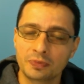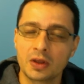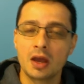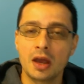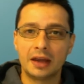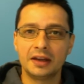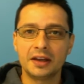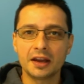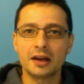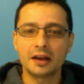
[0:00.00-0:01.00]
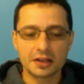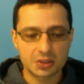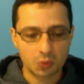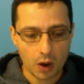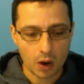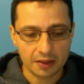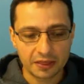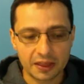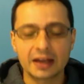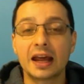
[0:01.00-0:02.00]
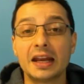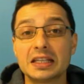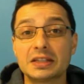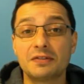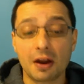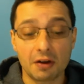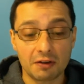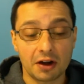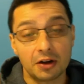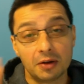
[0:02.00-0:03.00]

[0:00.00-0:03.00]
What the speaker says: And here is one thing that is very